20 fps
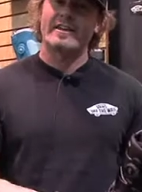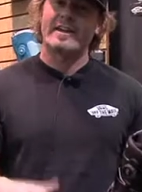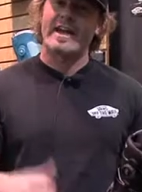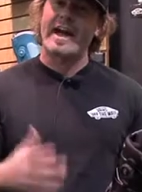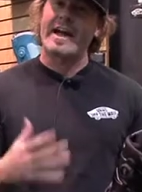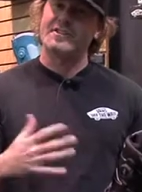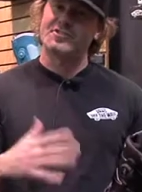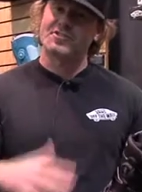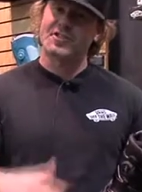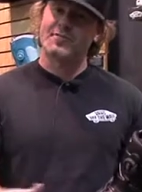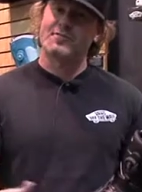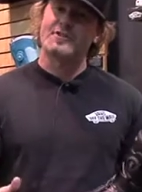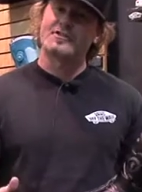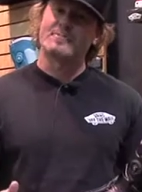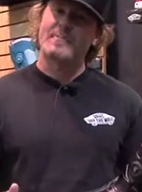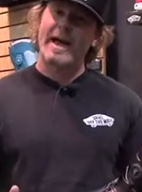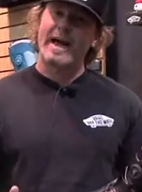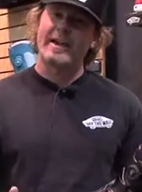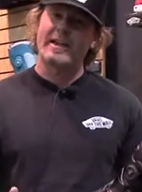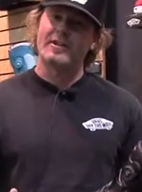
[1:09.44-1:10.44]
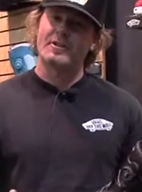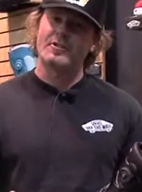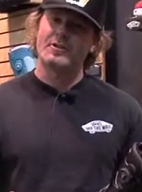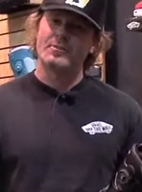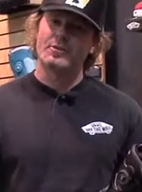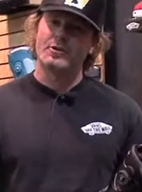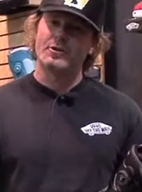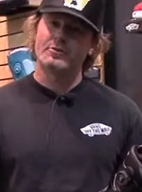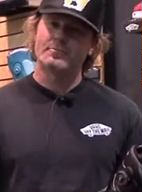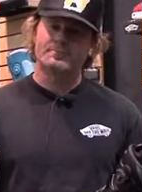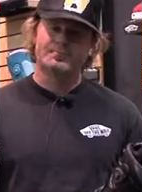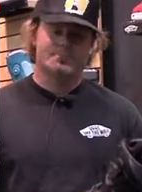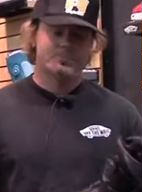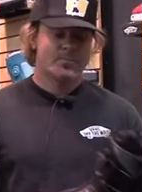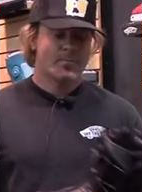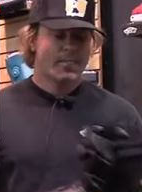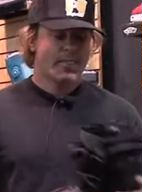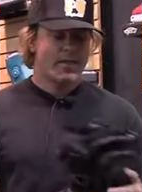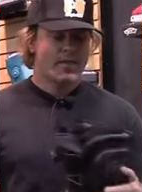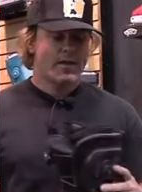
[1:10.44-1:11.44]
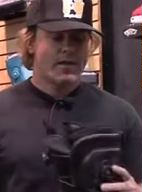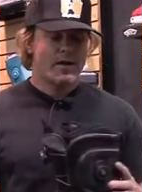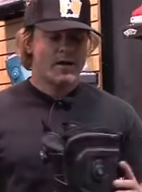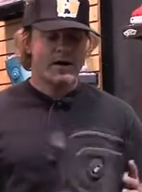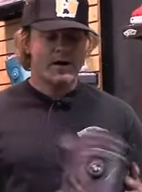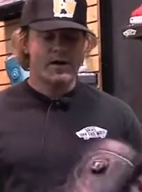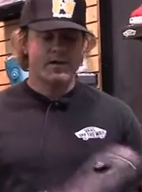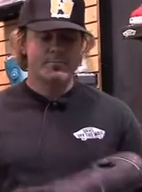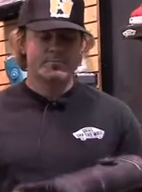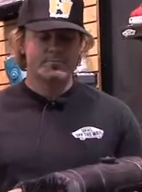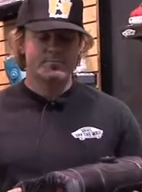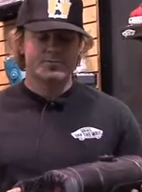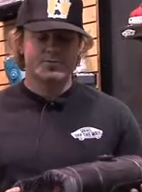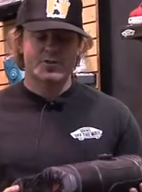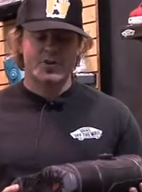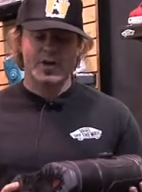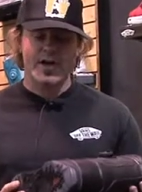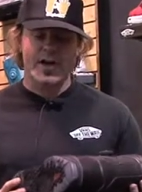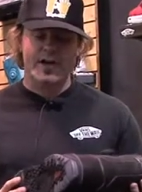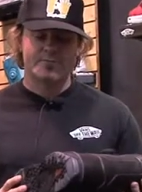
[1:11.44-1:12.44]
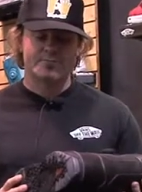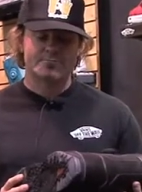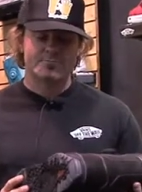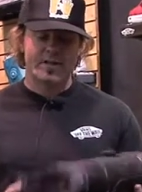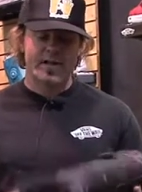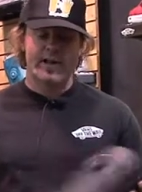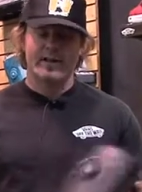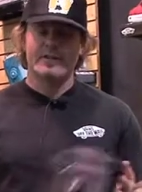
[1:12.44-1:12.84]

to add stiffness back into the boot. So yeah, that